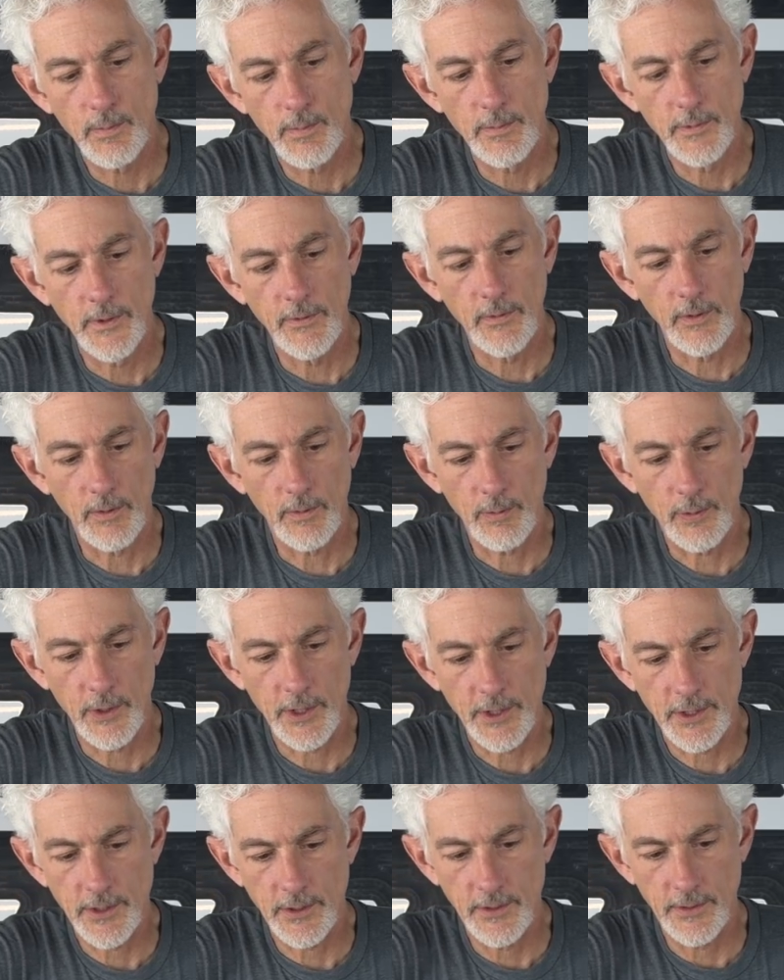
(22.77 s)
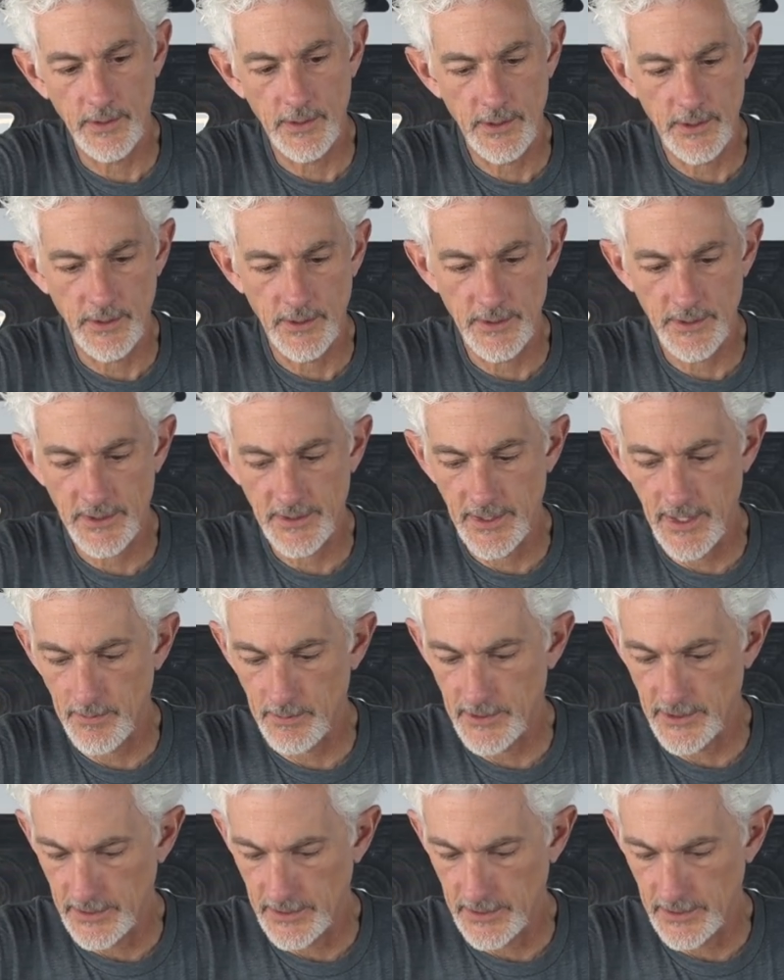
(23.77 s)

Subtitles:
give a little pressure and they should snap